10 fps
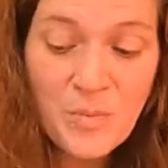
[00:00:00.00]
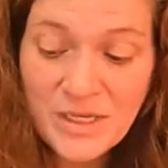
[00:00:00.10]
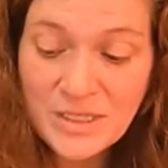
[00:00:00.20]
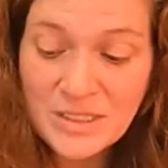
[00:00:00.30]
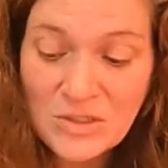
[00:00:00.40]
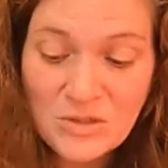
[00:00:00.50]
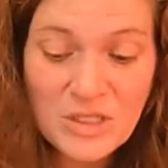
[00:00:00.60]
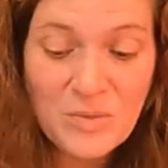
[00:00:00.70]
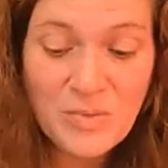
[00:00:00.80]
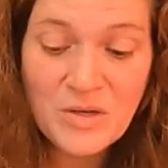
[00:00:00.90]
but it's
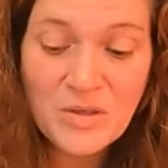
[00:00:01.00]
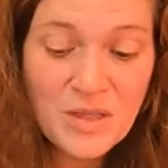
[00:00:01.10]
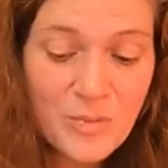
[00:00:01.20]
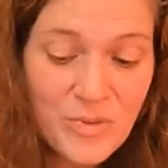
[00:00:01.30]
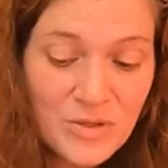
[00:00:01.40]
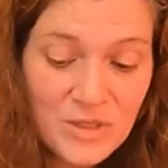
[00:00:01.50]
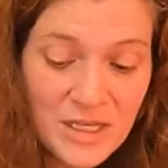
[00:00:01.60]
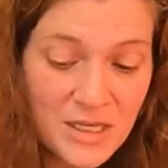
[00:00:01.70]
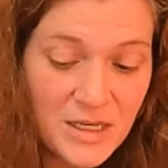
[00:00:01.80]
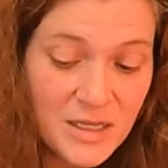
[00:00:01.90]
certainly bigger than the
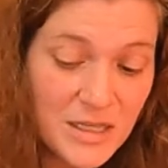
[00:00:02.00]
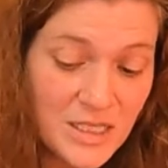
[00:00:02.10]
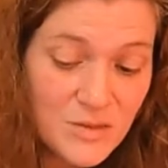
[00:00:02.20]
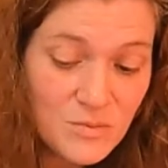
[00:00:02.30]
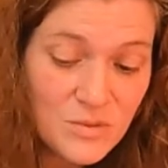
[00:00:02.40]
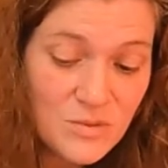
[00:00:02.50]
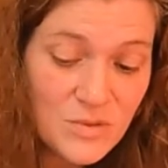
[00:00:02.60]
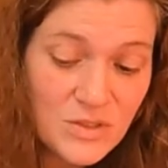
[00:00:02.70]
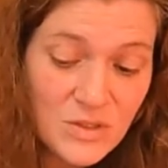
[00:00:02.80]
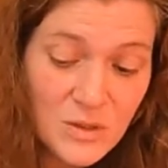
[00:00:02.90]
perlite, and these
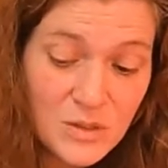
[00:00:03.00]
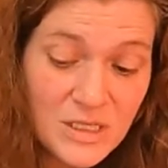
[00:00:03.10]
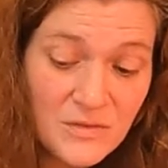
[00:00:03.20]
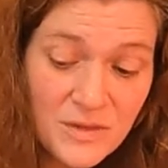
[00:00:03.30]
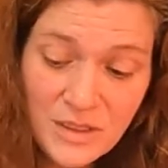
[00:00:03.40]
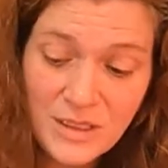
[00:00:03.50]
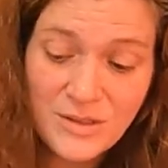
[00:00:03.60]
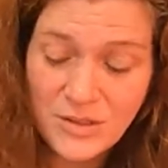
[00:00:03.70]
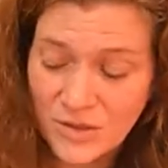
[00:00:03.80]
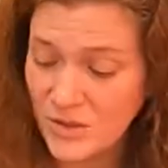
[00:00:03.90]
roots are definitely
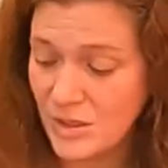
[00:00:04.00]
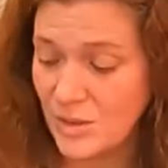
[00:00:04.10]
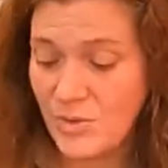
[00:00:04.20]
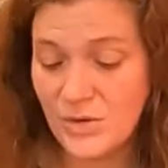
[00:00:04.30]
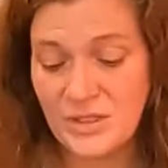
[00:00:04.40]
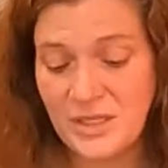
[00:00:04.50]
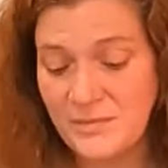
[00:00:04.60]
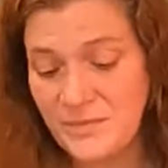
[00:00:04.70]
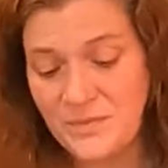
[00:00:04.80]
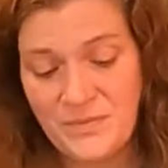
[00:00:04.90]
longer than the perlite.